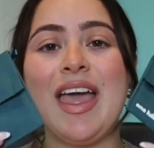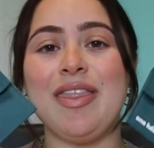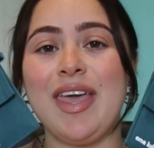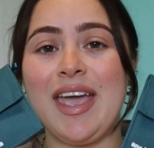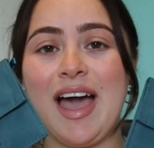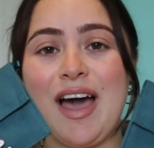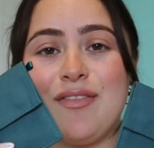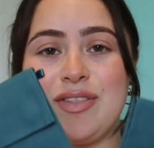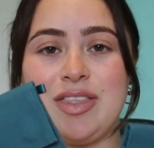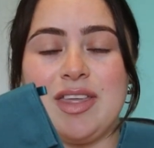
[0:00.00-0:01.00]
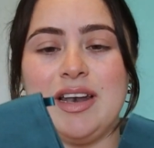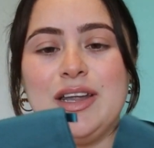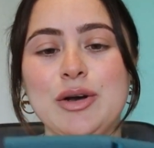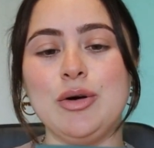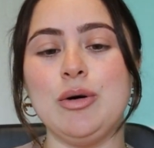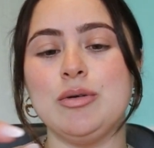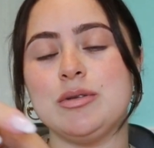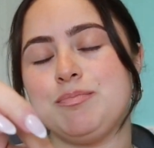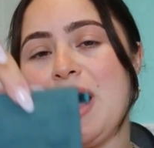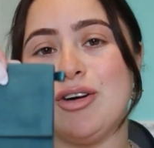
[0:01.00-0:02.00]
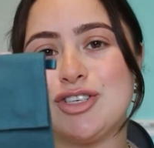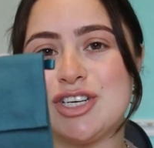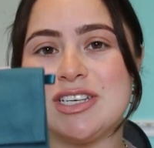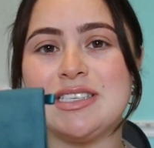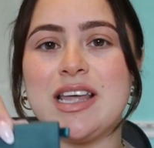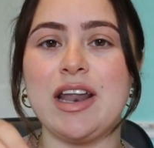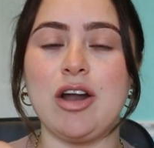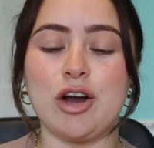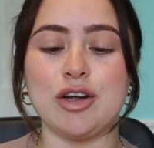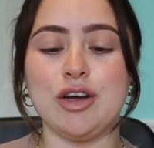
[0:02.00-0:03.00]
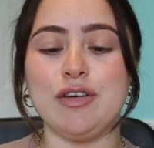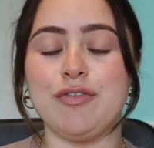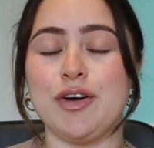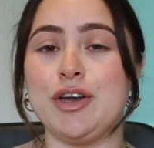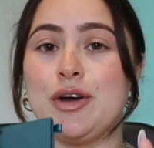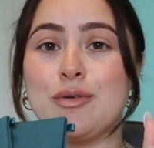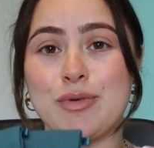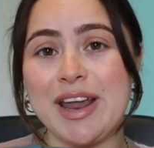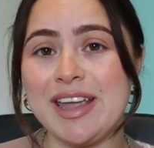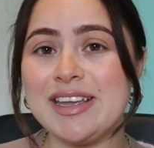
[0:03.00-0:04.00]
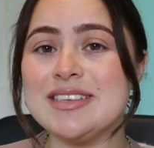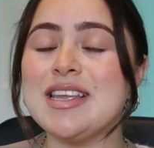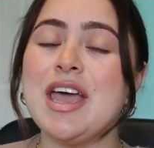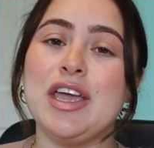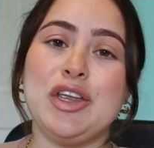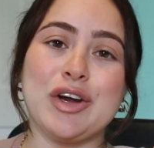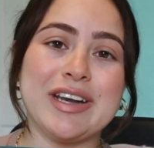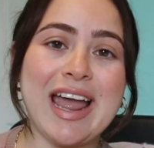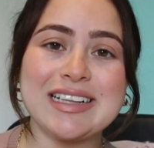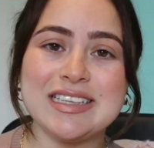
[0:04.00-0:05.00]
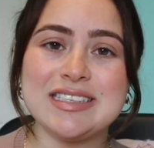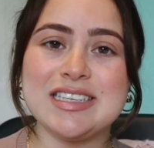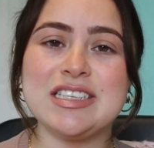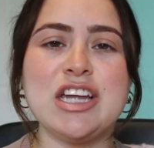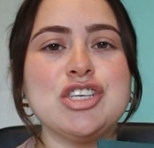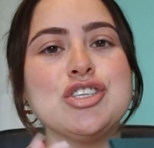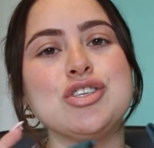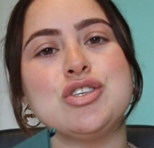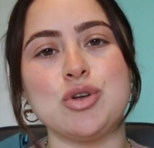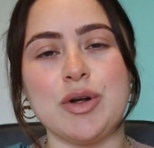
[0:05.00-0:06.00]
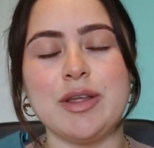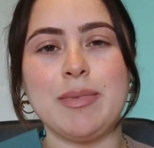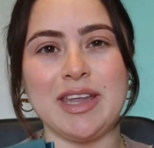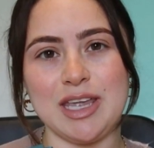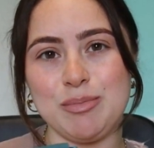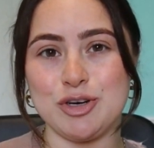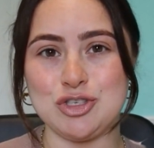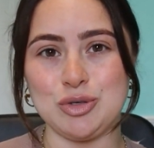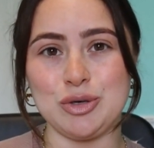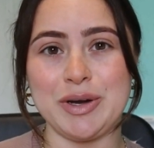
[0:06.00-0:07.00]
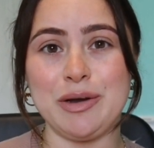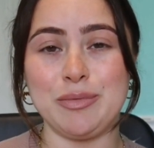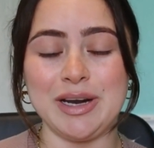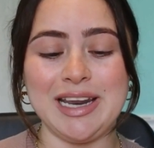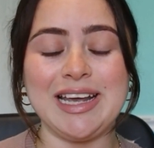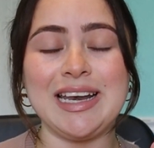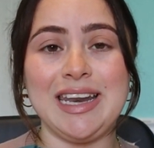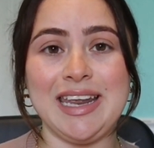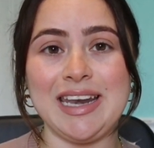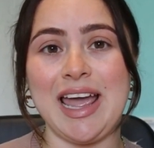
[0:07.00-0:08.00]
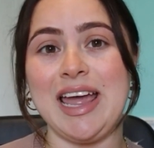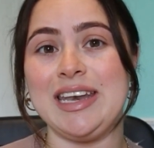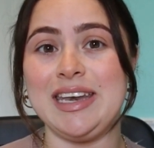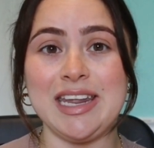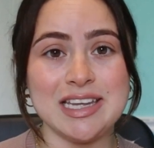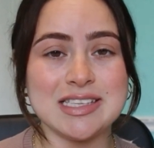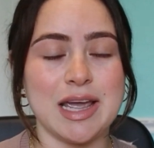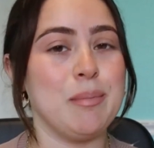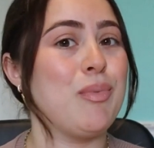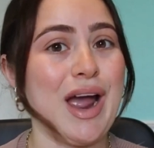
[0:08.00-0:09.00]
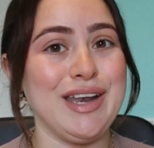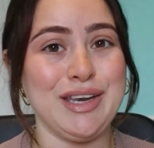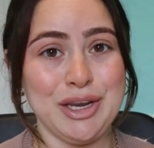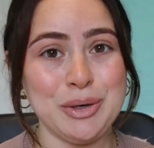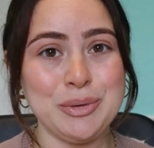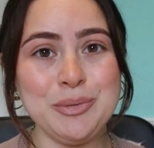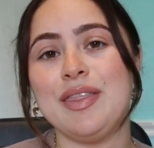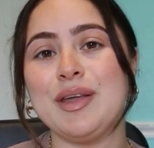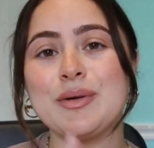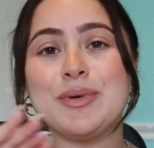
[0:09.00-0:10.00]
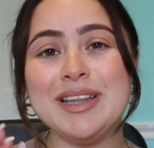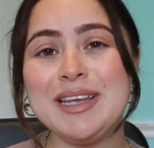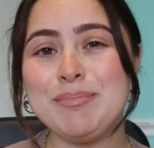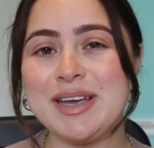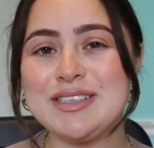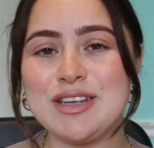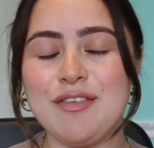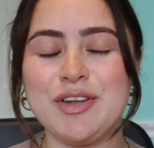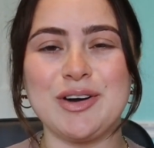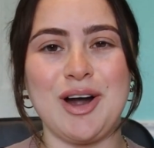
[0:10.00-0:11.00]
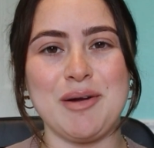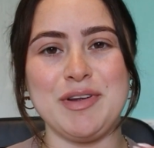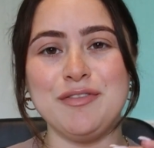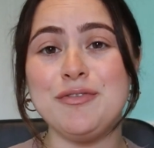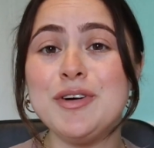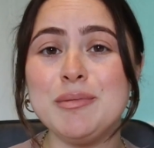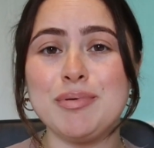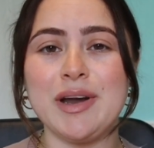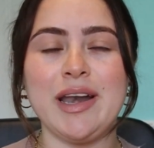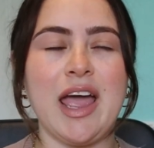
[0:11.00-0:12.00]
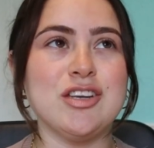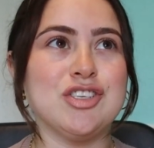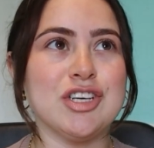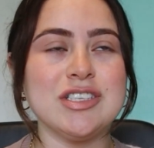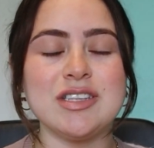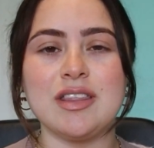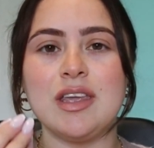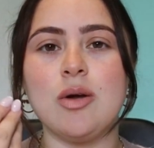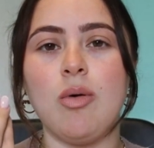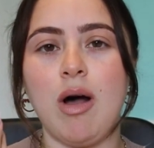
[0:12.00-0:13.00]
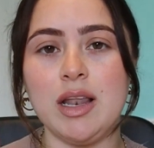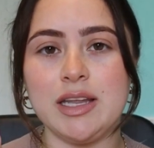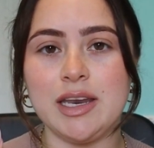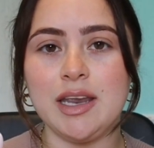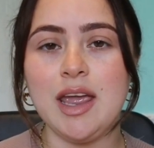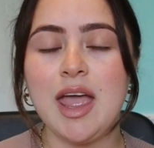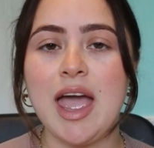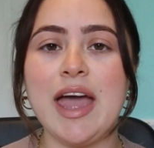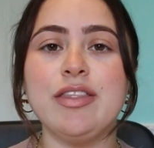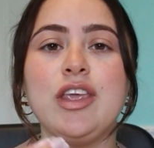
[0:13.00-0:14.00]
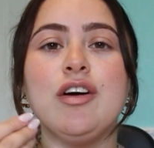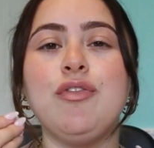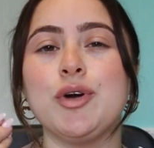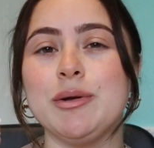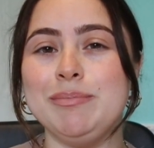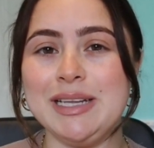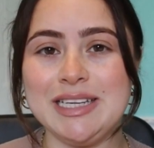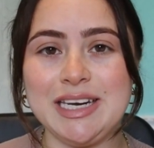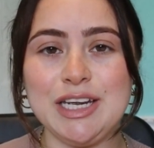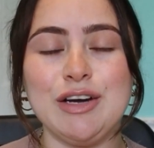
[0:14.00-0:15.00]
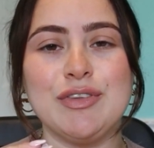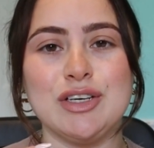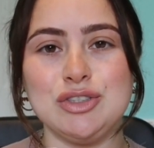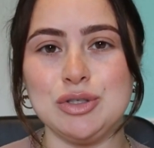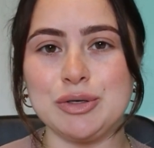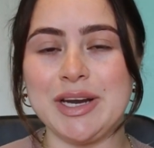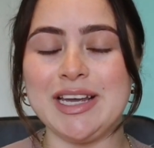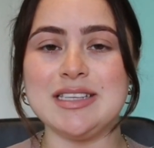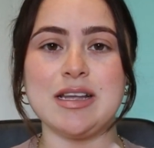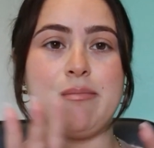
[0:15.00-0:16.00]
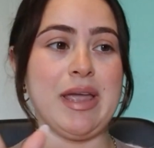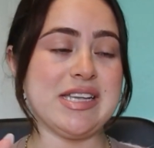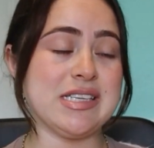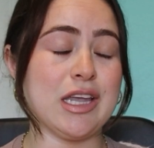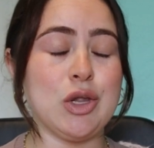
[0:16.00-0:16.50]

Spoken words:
They have the little pouches that are good for your rings, your necklaces, and just to store them and keep your jewelry really clean and neat and brand new. They're really based off their carbon footprint, and just the quality and the affordability of their jewelry is amazing.